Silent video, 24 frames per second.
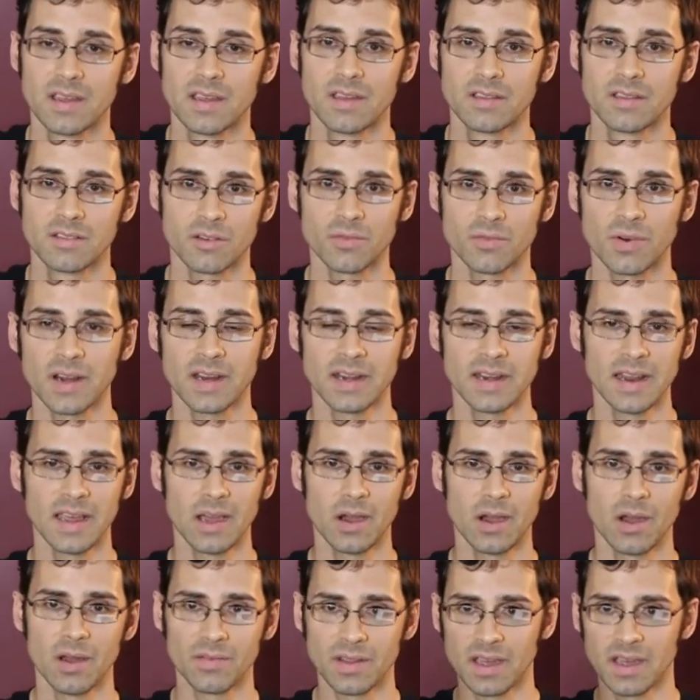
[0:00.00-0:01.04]
So right now
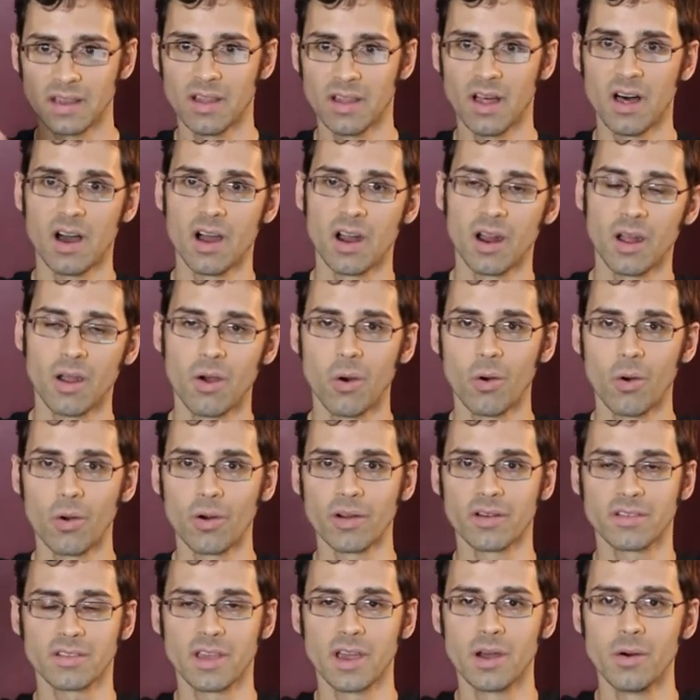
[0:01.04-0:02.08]
I've got long
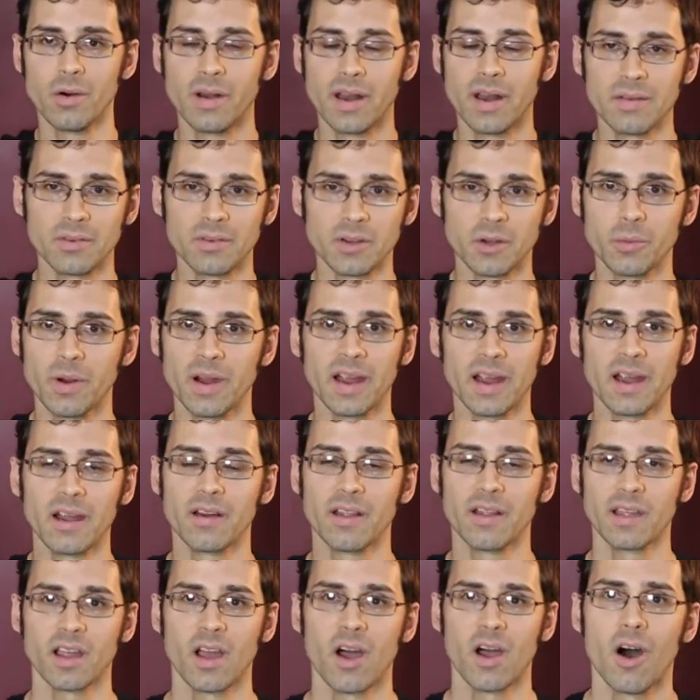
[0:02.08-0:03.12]
cords going everywhere and
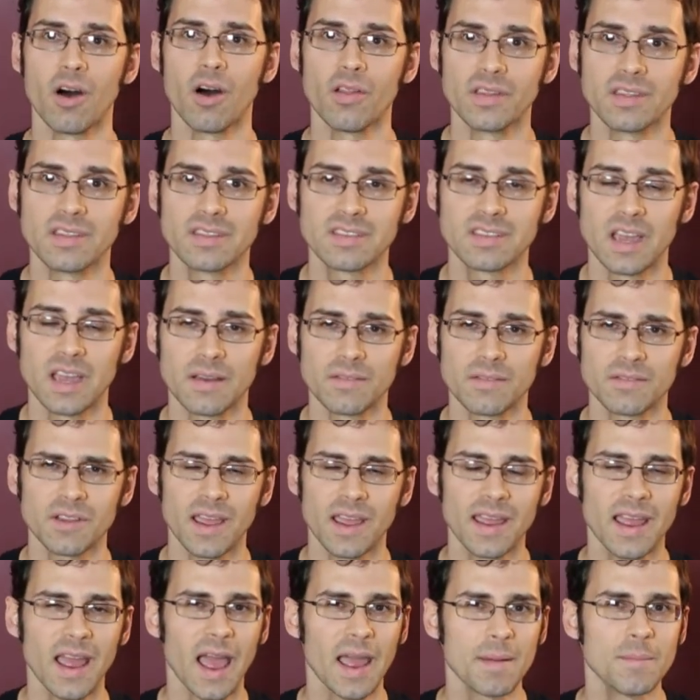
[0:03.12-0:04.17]
like all this stuff. So
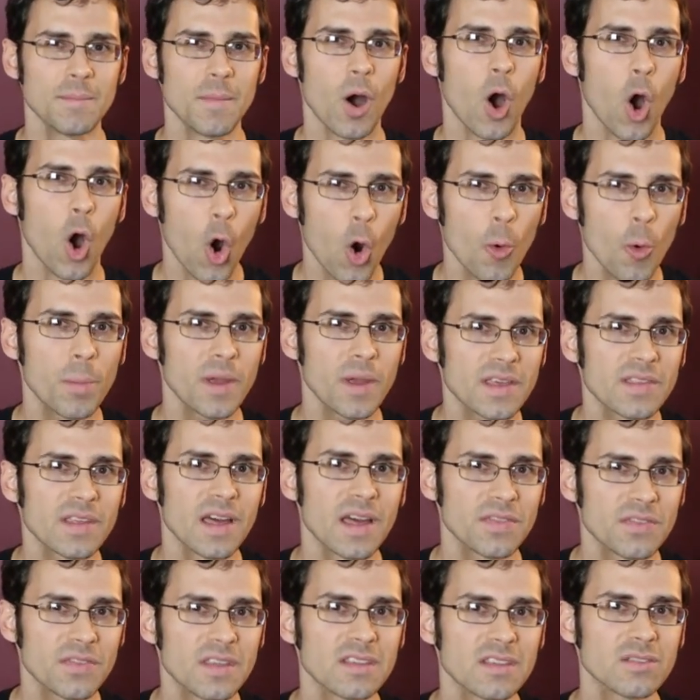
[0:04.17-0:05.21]
I'm hoping
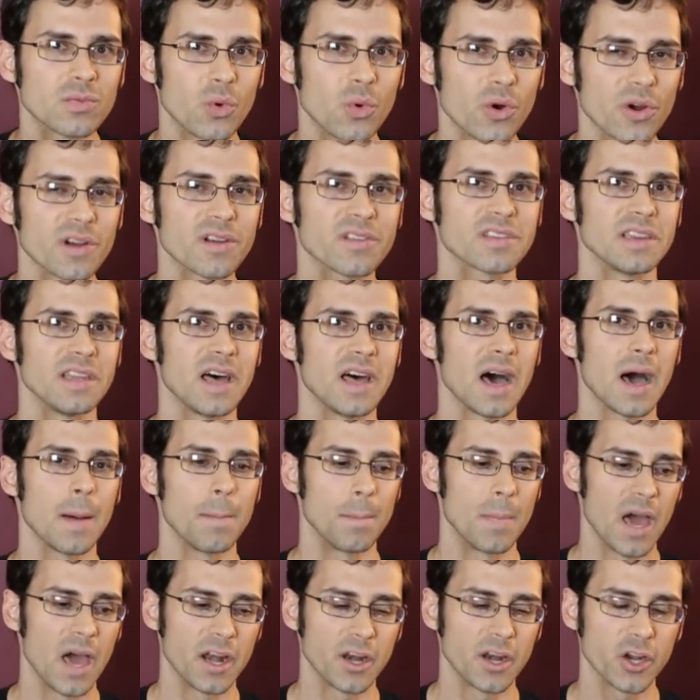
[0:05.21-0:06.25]
that this works a lot
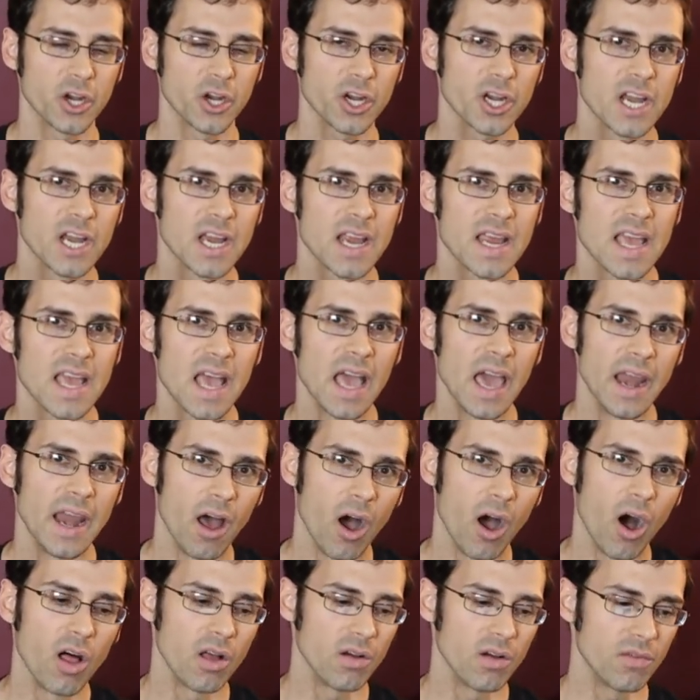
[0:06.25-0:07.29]
better and
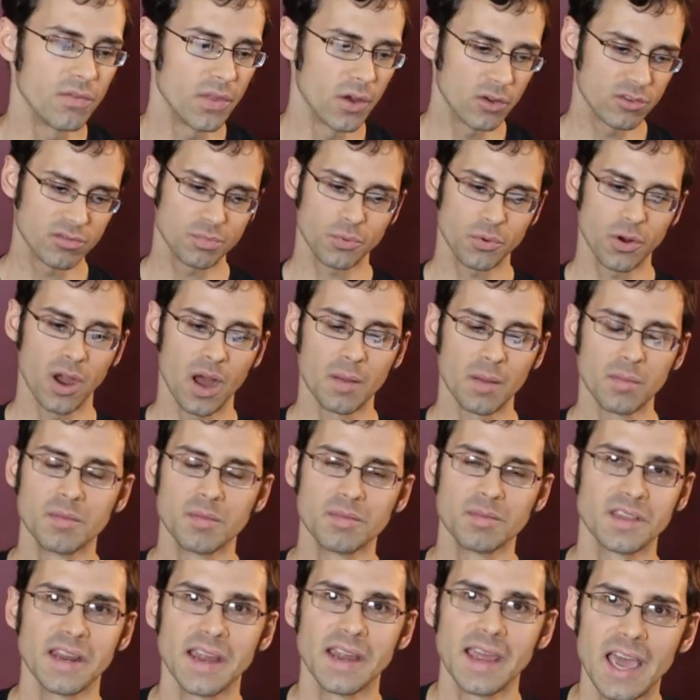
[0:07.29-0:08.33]
all of those problems
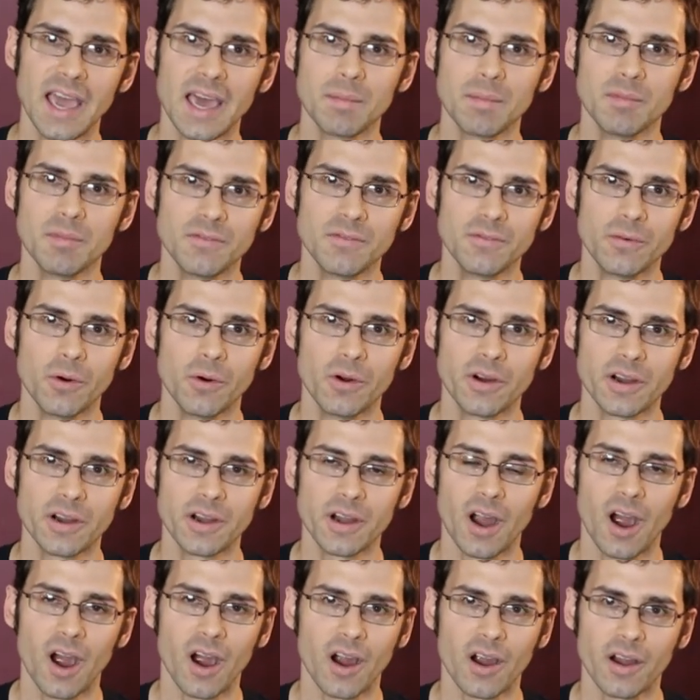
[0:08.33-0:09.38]
that I had
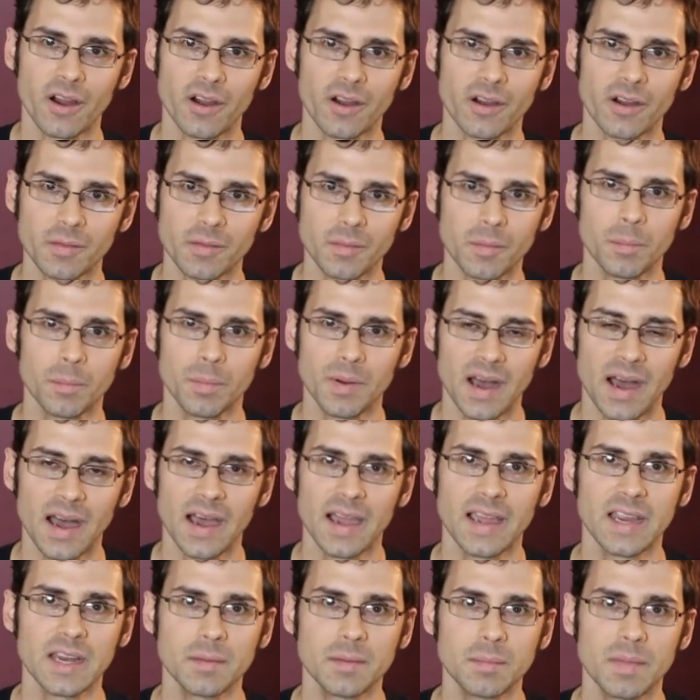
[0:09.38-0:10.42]
before are
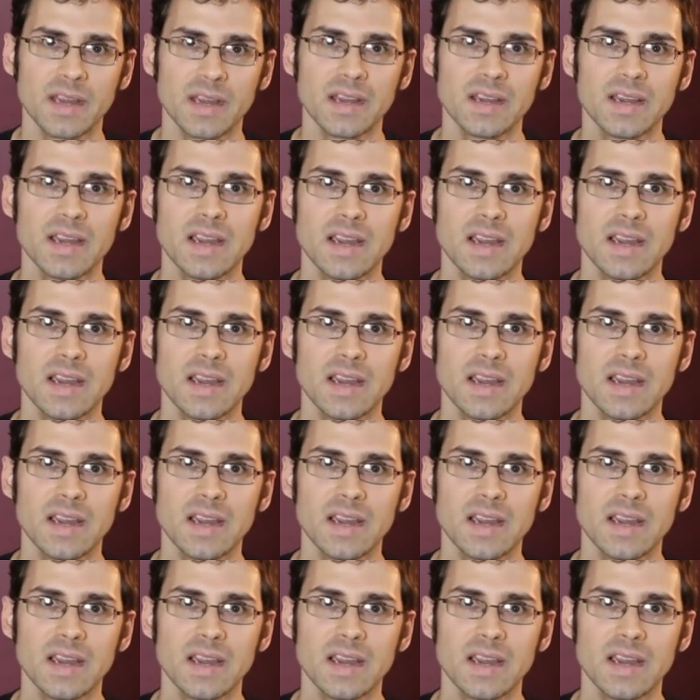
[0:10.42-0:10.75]
behind me.